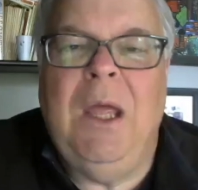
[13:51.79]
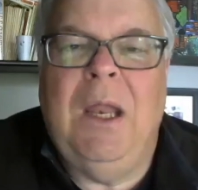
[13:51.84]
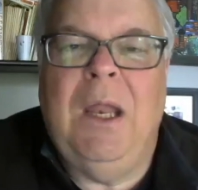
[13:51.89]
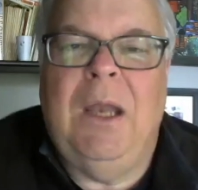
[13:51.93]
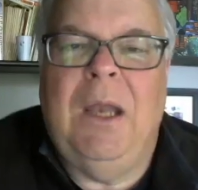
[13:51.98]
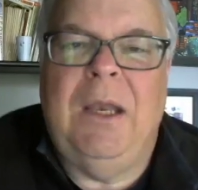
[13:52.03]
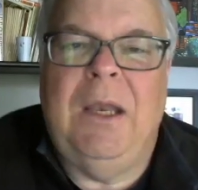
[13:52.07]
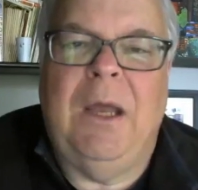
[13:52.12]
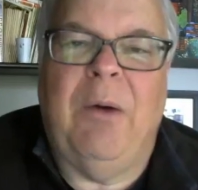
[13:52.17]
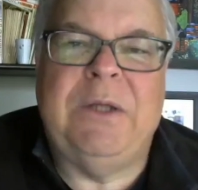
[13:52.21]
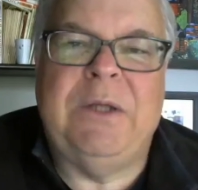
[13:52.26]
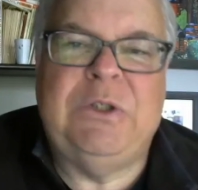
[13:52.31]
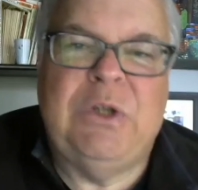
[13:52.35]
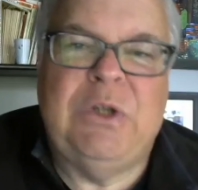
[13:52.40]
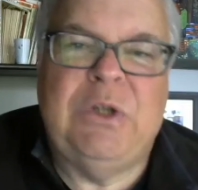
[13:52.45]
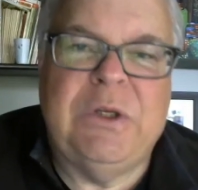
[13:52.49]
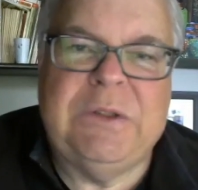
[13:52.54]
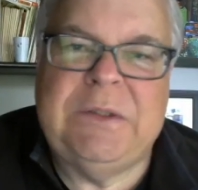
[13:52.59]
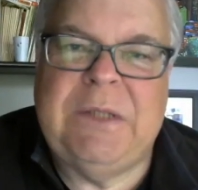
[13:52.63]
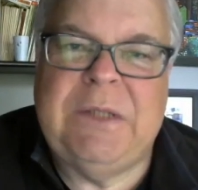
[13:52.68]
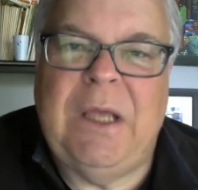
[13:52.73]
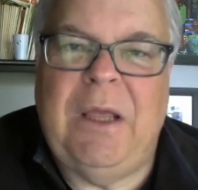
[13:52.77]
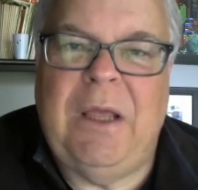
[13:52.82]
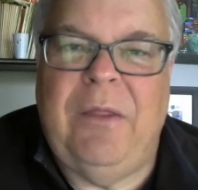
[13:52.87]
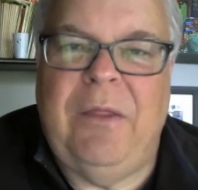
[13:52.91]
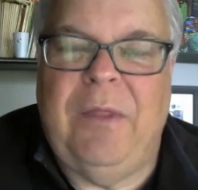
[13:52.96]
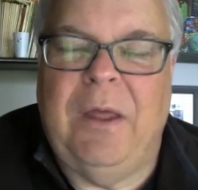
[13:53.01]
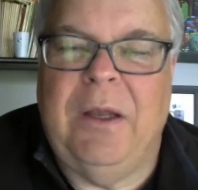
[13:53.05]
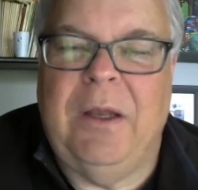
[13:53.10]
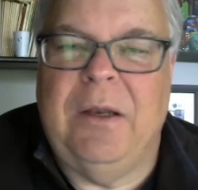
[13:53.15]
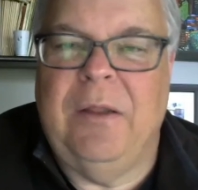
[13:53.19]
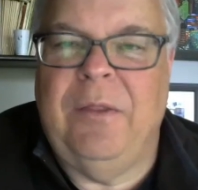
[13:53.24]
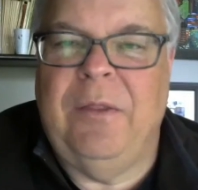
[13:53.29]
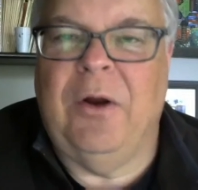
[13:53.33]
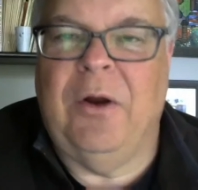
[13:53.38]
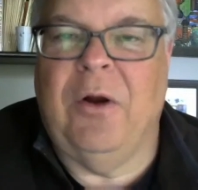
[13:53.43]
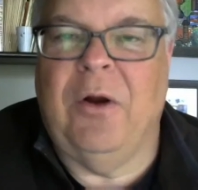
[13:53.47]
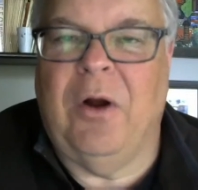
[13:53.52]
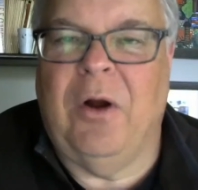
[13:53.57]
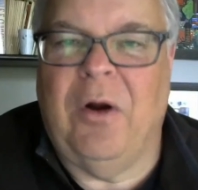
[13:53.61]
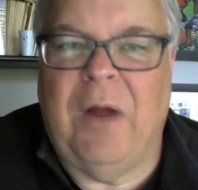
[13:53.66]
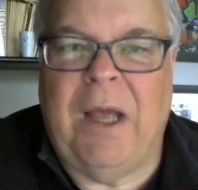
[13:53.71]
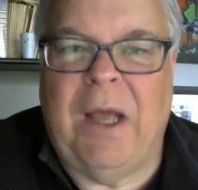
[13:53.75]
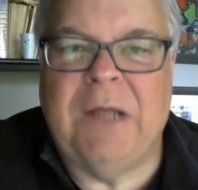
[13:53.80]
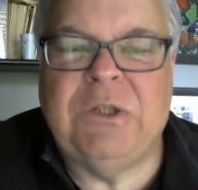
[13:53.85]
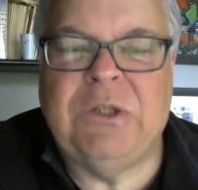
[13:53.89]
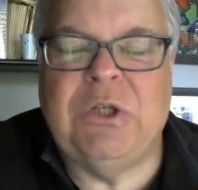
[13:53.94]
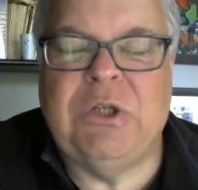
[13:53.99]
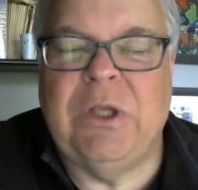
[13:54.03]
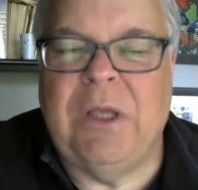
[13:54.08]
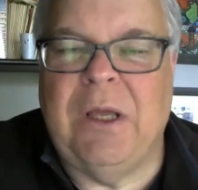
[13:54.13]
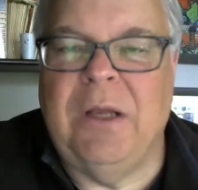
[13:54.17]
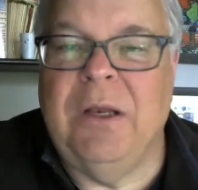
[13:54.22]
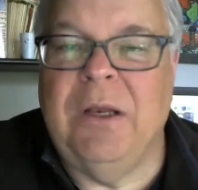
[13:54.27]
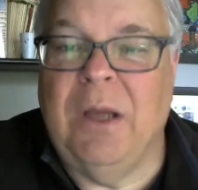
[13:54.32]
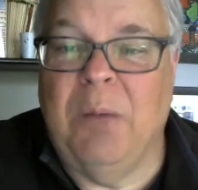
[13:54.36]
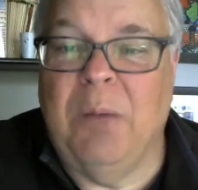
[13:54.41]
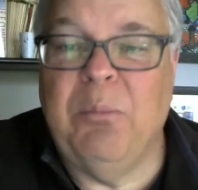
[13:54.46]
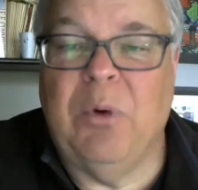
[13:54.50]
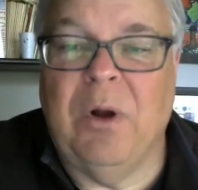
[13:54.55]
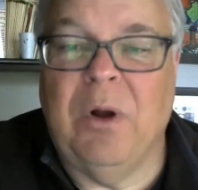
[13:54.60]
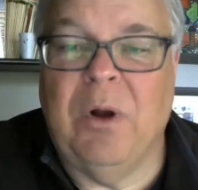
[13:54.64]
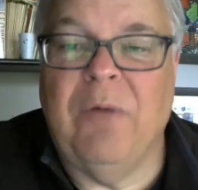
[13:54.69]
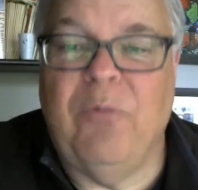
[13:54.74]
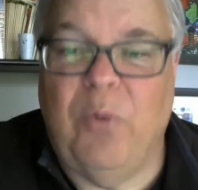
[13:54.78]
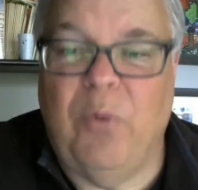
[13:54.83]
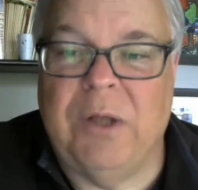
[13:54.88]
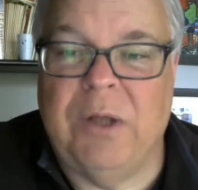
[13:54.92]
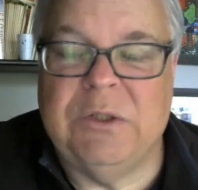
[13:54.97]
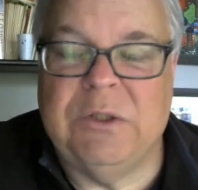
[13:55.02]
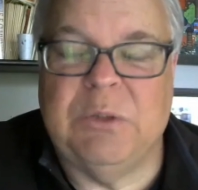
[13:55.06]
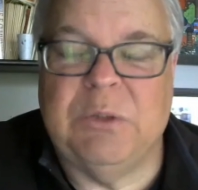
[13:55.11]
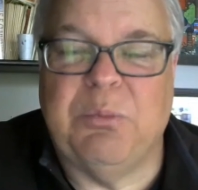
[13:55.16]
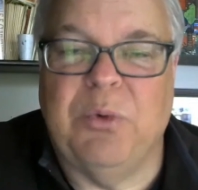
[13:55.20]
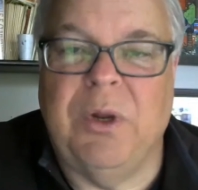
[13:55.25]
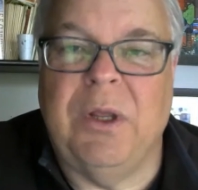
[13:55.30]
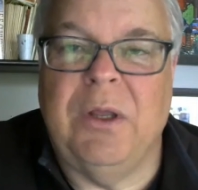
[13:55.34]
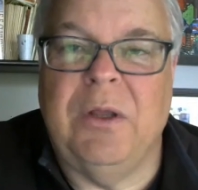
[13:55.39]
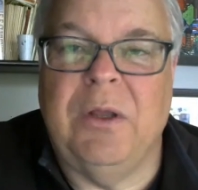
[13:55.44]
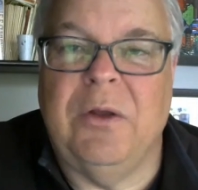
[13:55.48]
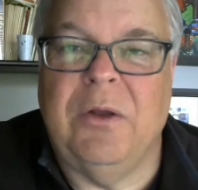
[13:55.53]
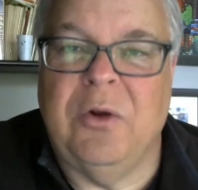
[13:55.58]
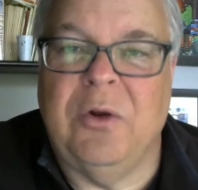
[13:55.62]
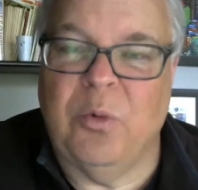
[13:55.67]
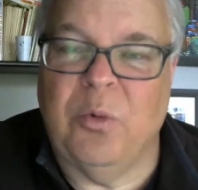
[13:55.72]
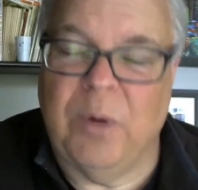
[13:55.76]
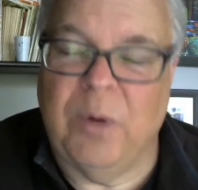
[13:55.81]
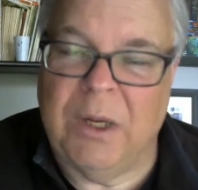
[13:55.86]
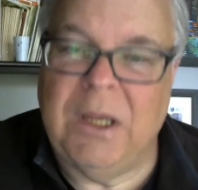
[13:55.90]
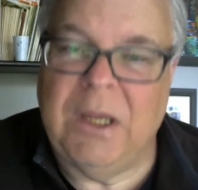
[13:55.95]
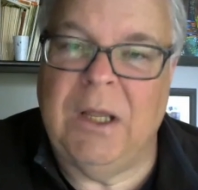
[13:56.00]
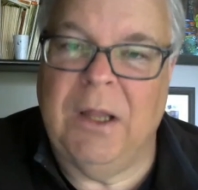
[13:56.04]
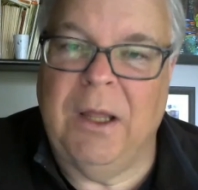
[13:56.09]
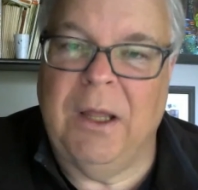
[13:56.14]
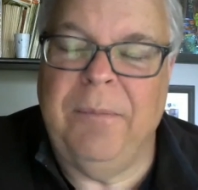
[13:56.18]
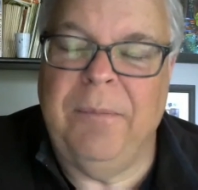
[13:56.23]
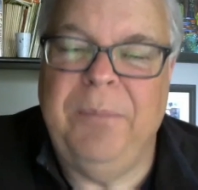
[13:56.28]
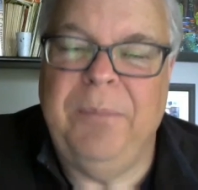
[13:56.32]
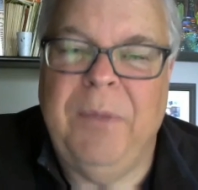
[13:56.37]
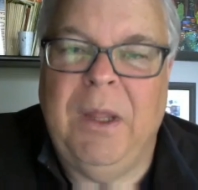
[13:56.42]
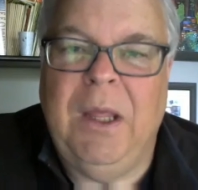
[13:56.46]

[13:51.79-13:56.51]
Now, I should say that there are actually a number of Wellspring curricula.